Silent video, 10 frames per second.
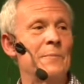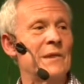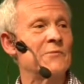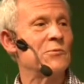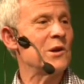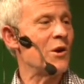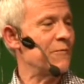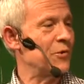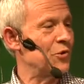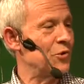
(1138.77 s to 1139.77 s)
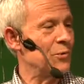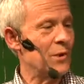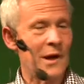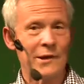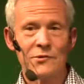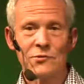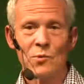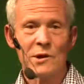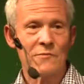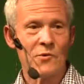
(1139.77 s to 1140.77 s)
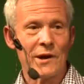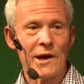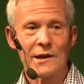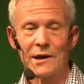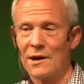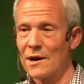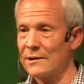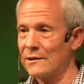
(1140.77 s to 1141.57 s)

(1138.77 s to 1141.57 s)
If we offer 2 lines, one of organic cotton